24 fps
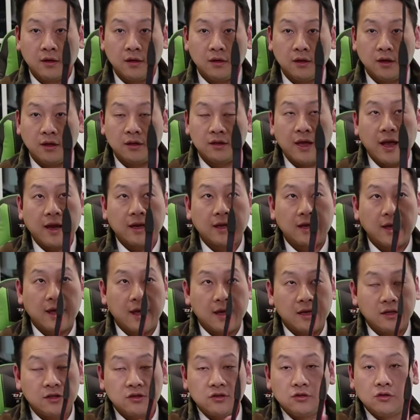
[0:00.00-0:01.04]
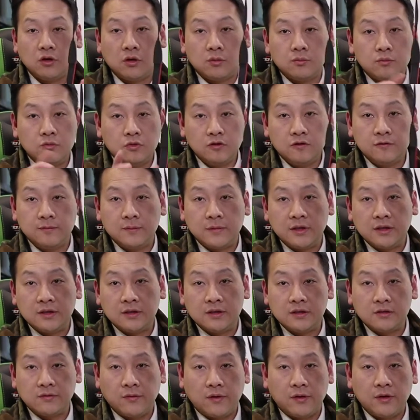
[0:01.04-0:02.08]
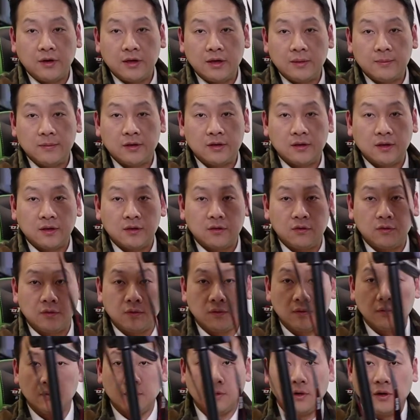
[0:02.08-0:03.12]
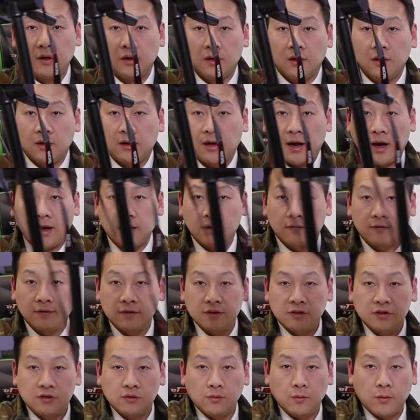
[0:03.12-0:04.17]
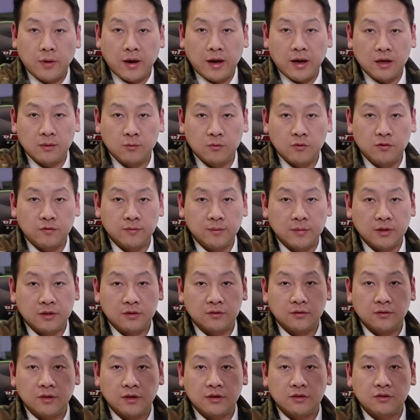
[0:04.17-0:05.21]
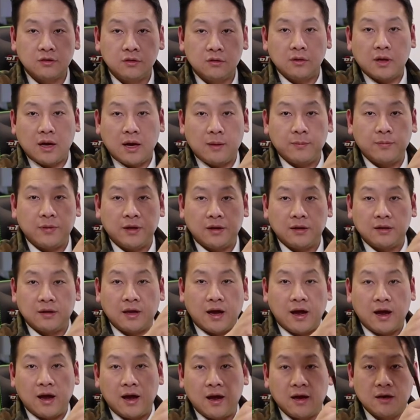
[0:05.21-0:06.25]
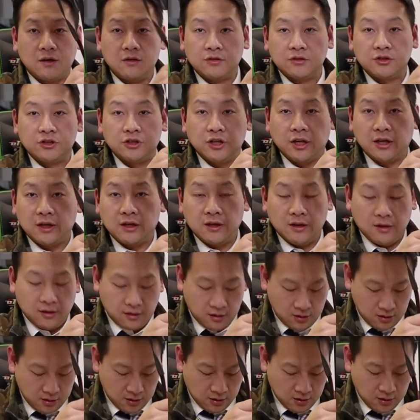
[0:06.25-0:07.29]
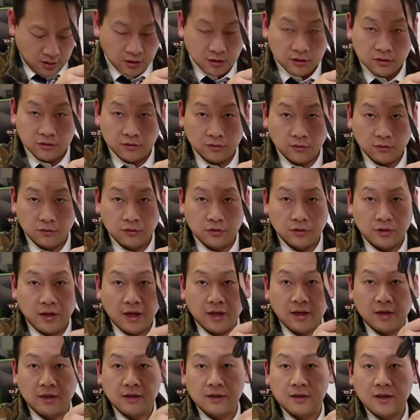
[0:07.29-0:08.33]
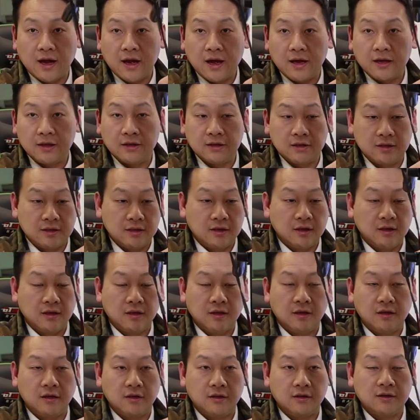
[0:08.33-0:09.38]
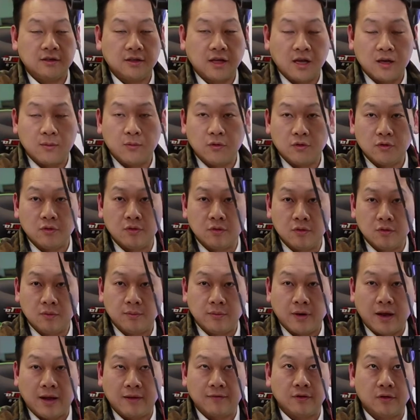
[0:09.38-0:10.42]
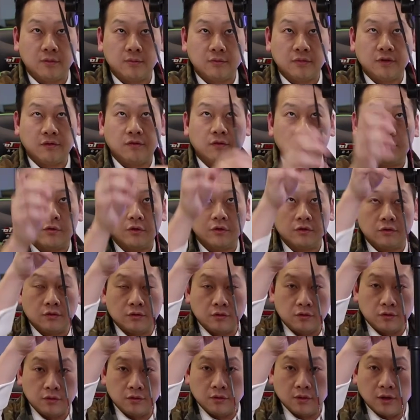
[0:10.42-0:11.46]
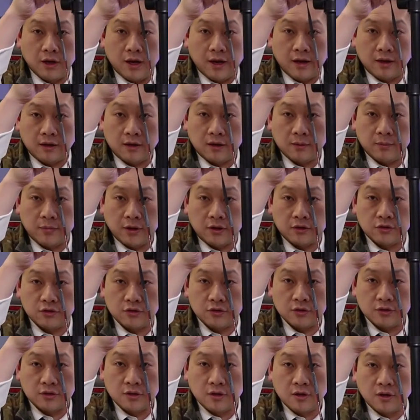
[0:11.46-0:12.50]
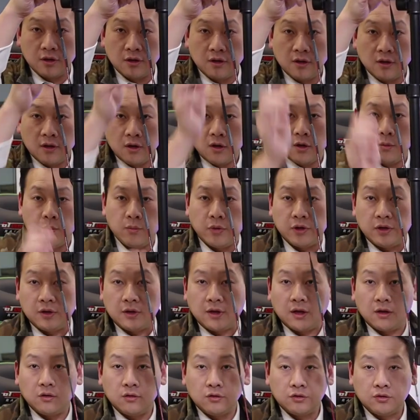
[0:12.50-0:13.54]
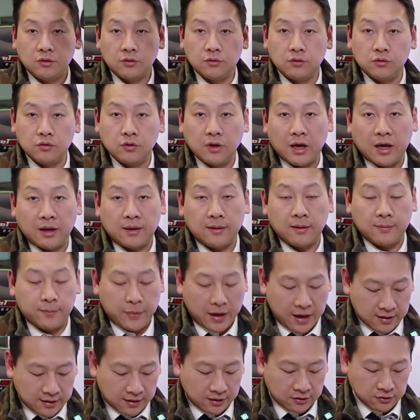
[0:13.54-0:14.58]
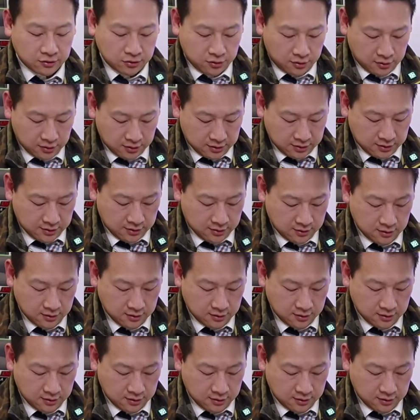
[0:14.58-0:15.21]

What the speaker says: In that case, your movement is very limited to kind of a sway movement, so there's no up and down or shaking, so you get a nice stable platform if you want to do like pictures. But you can also do like a panning shot,